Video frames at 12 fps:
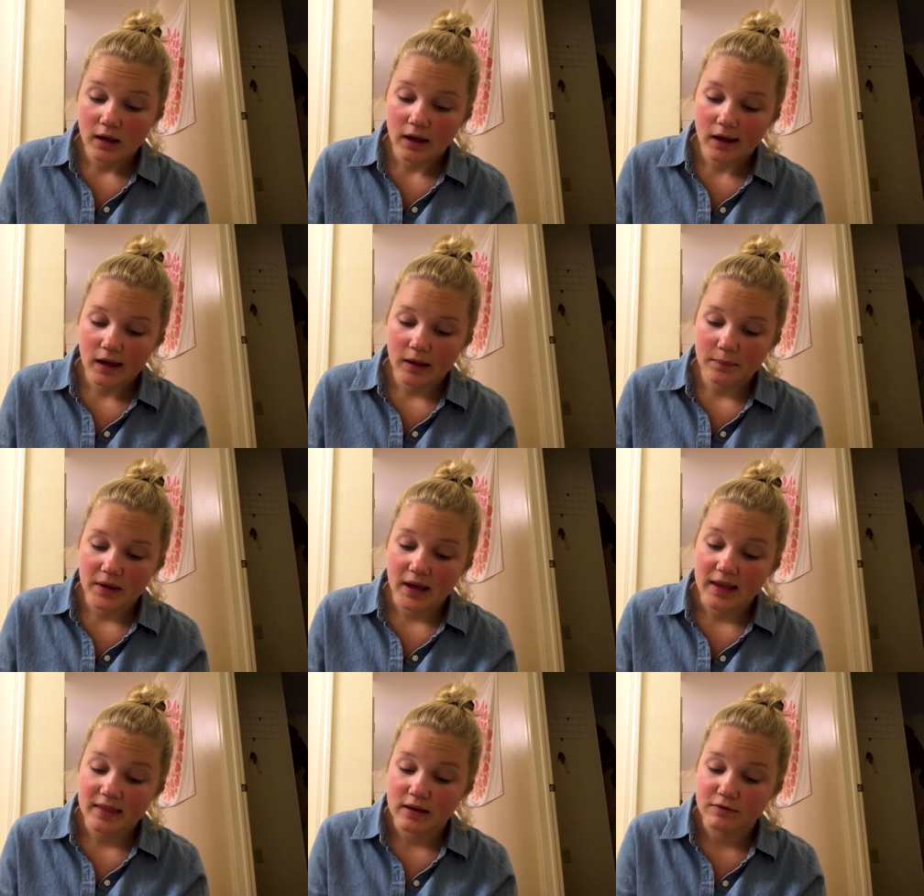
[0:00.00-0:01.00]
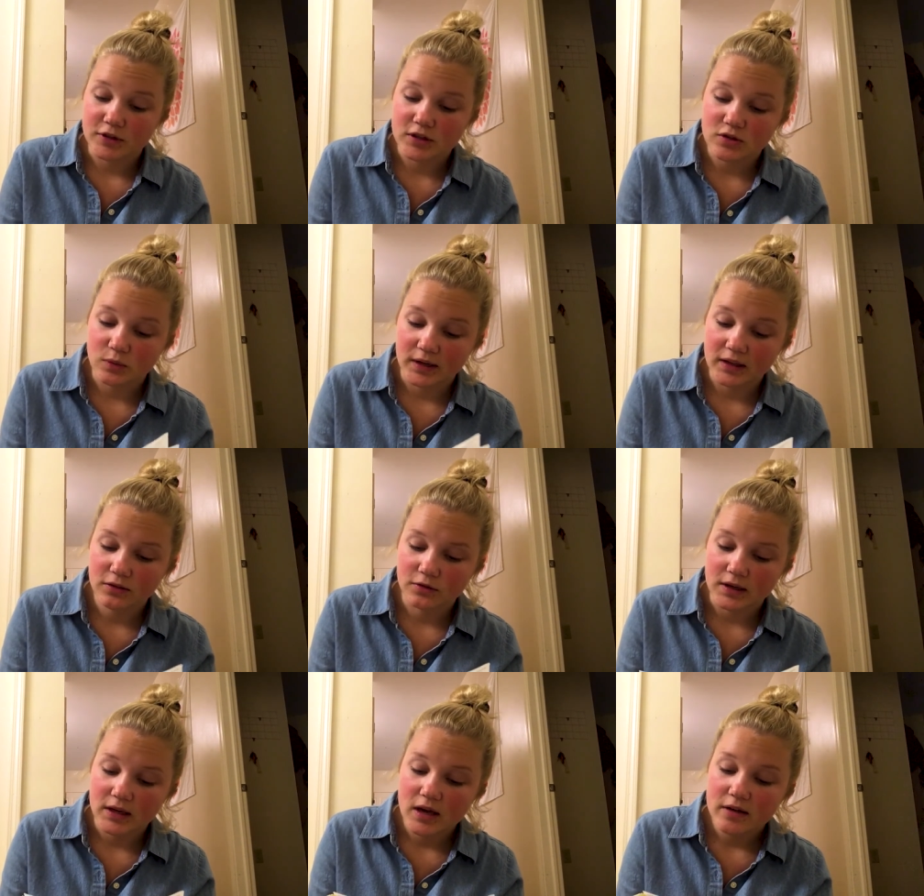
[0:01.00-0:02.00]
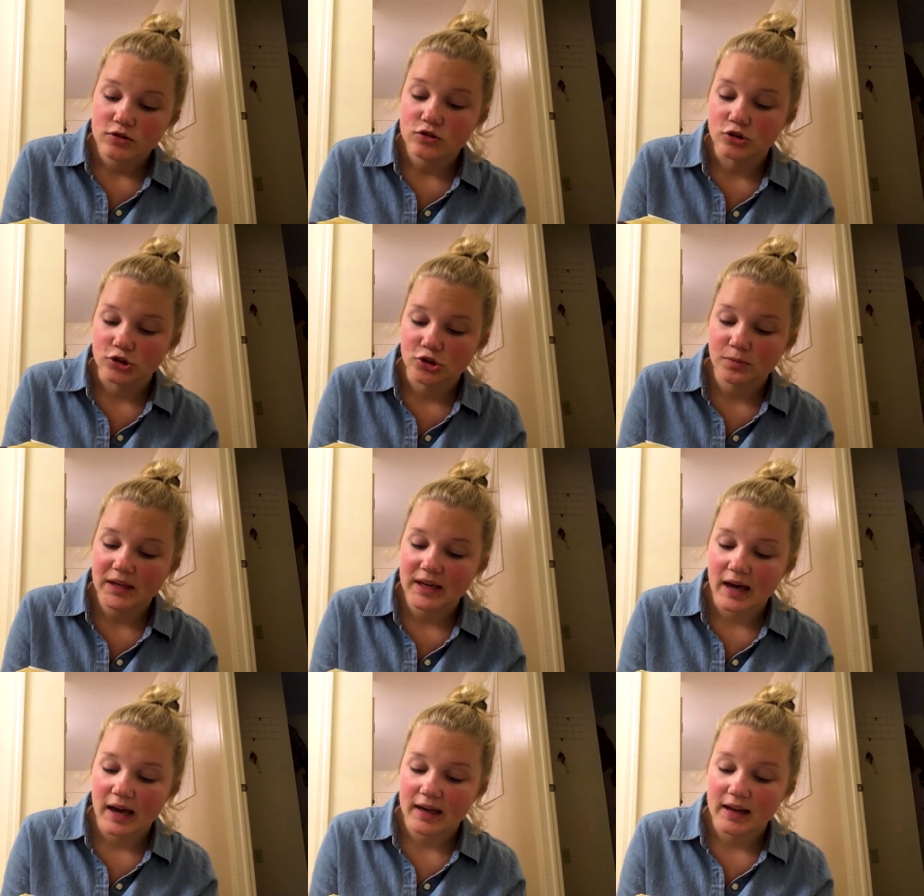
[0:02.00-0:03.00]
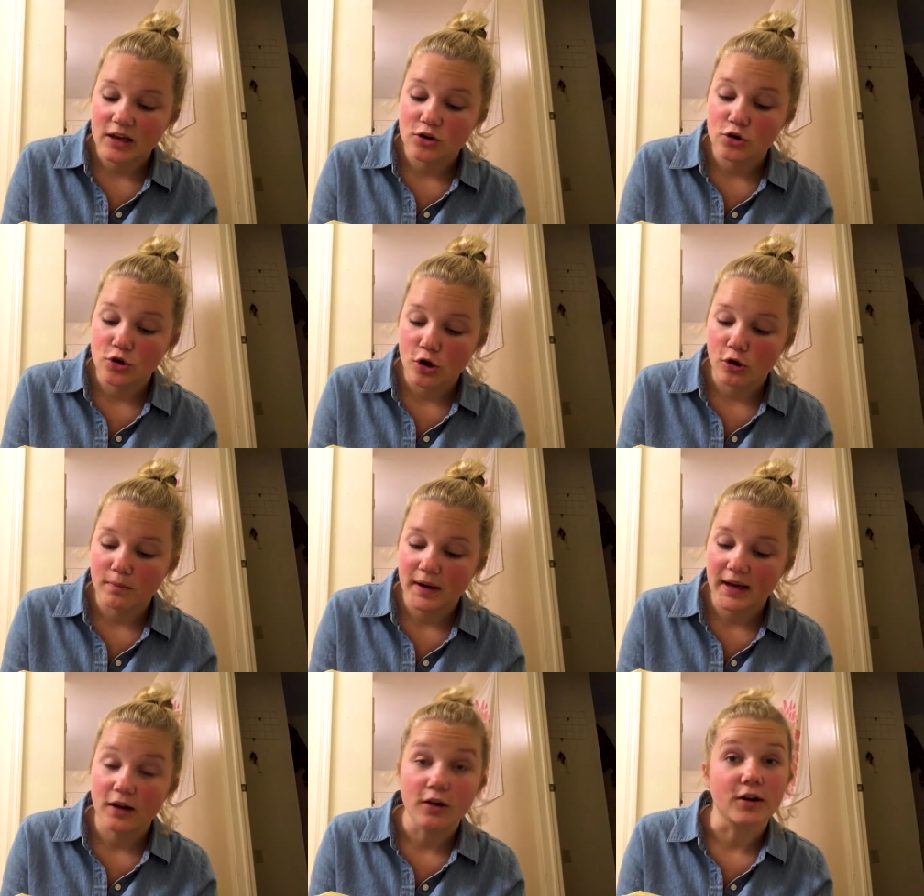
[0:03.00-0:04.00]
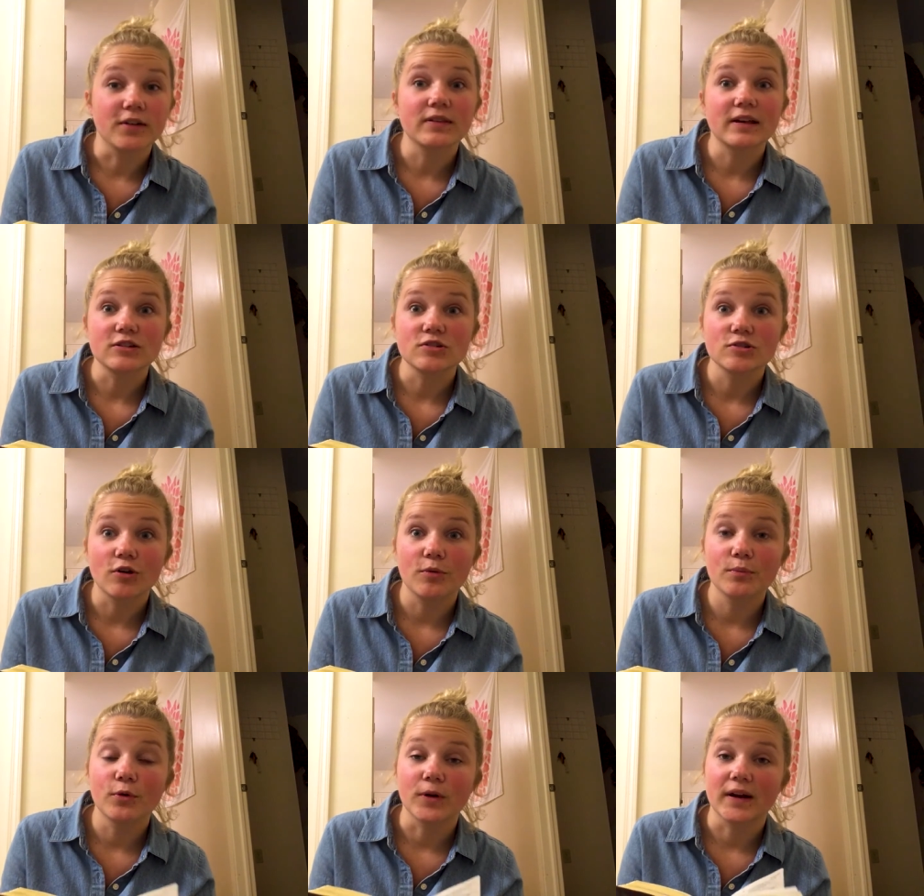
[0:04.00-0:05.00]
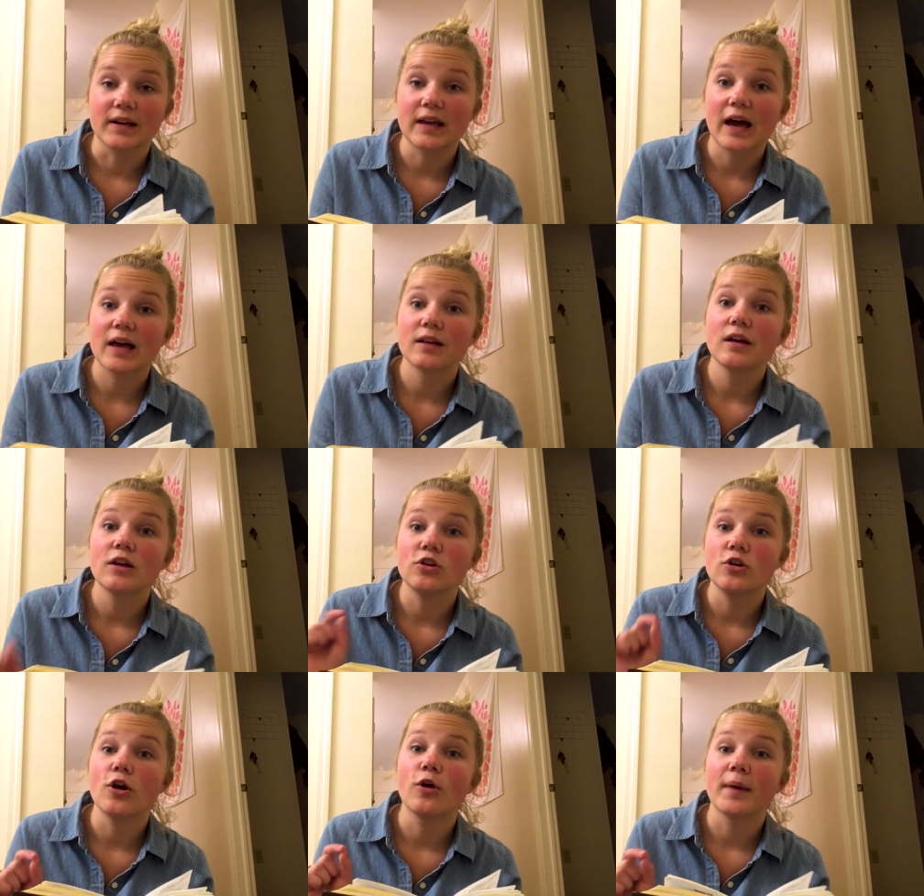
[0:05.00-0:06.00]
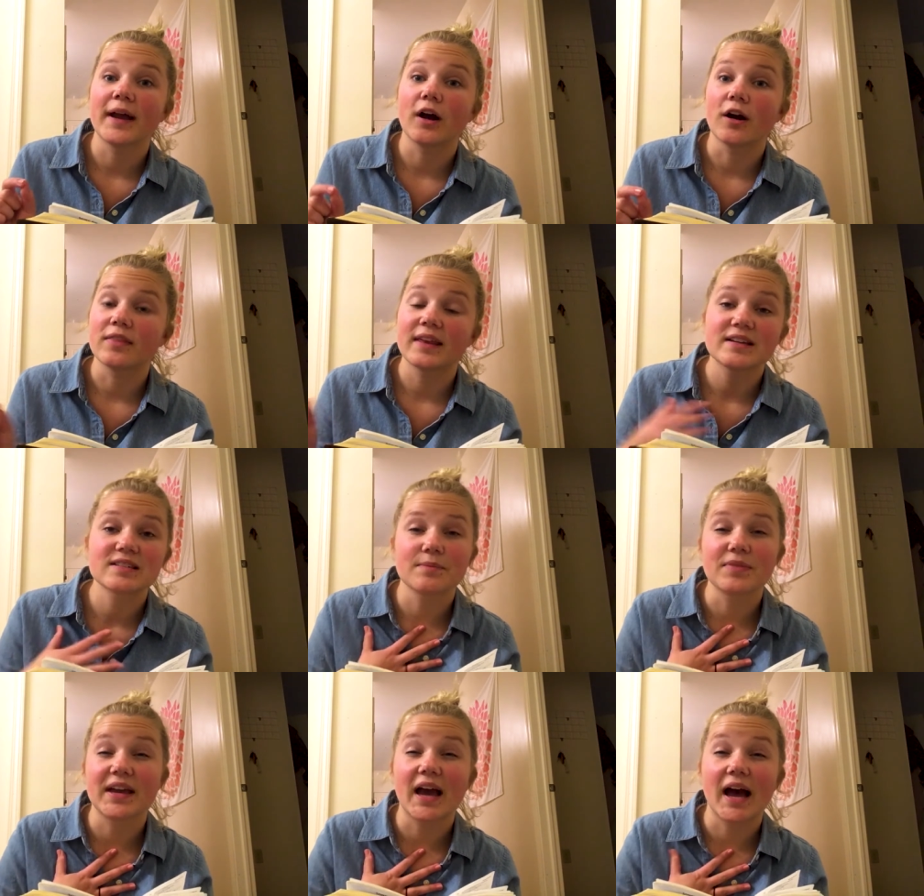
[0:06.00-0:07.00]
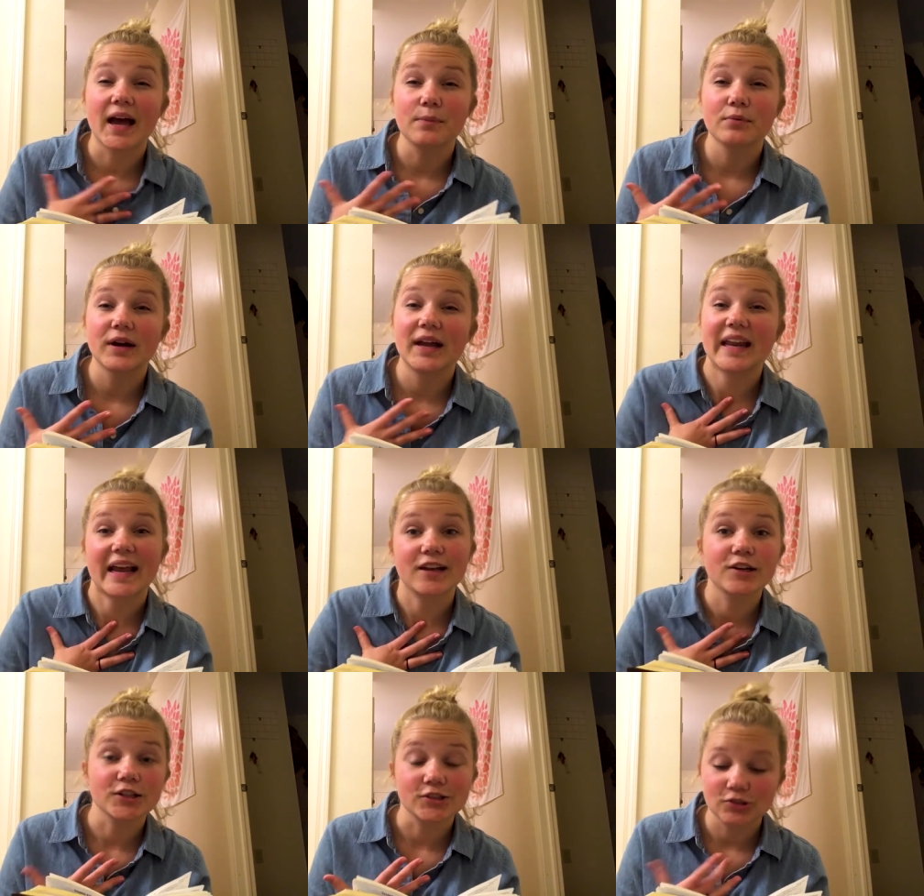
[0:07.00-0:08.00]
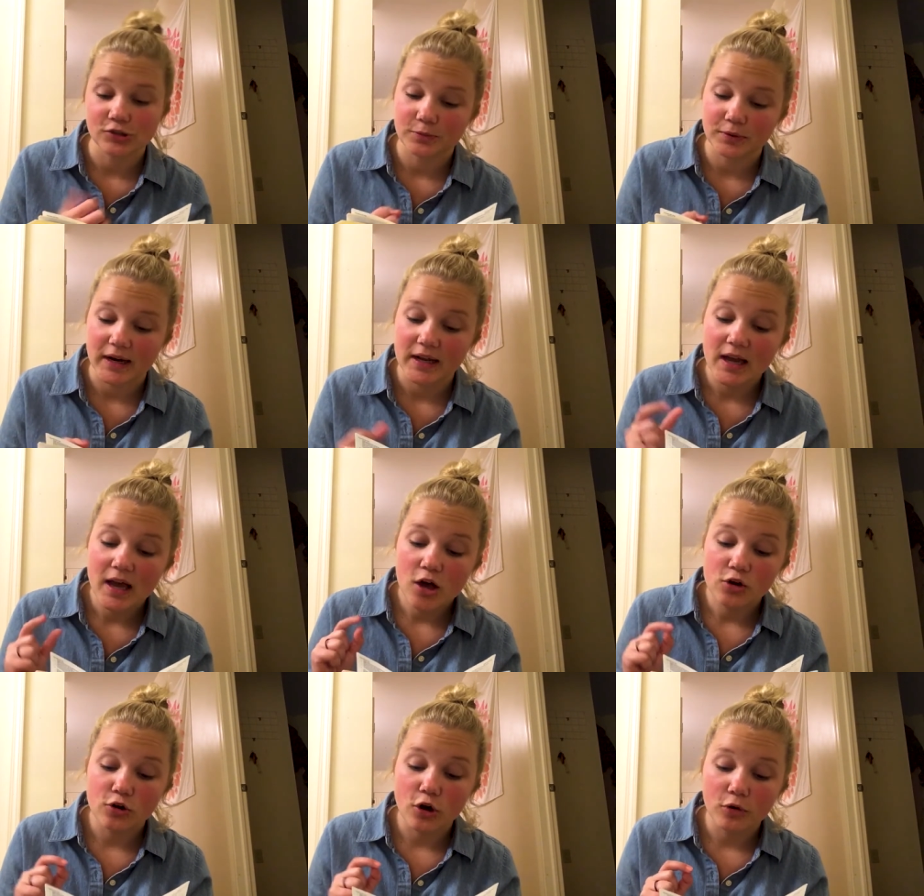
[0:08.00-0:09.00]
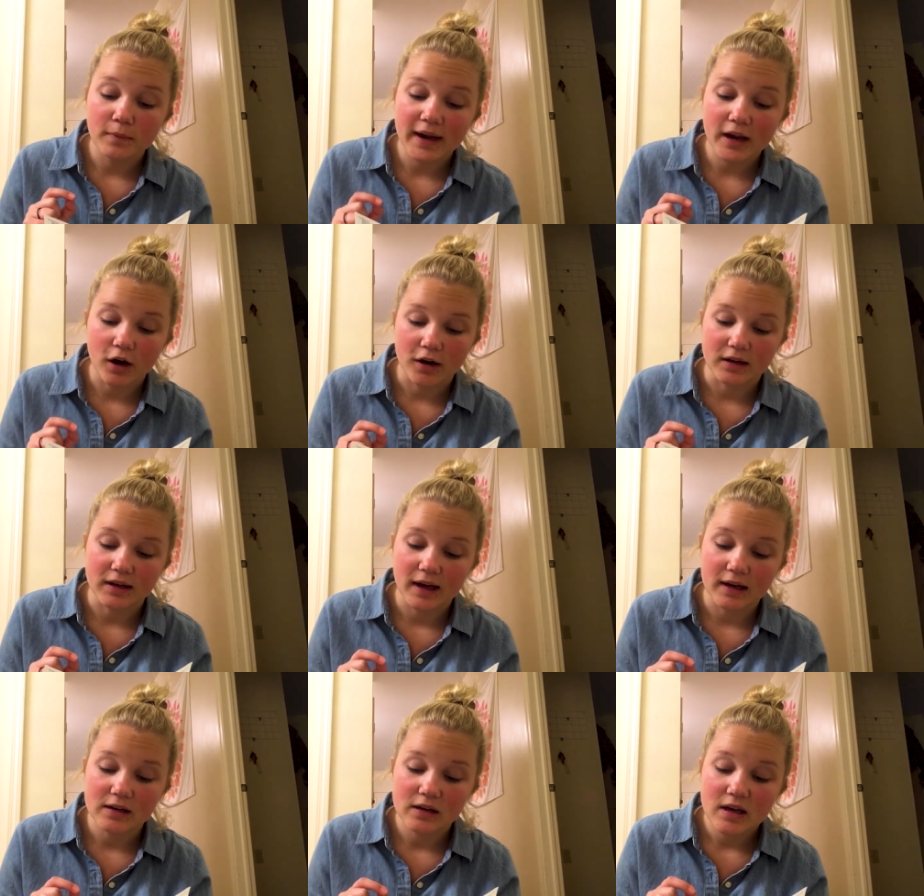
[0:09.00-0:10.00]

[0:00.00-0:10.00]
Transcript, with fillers: Um, and then verse 23 Search me, God, and know my heart. That is so important. God, know my heart. That is something I pray and I encourage you to pray. Know my heart, God.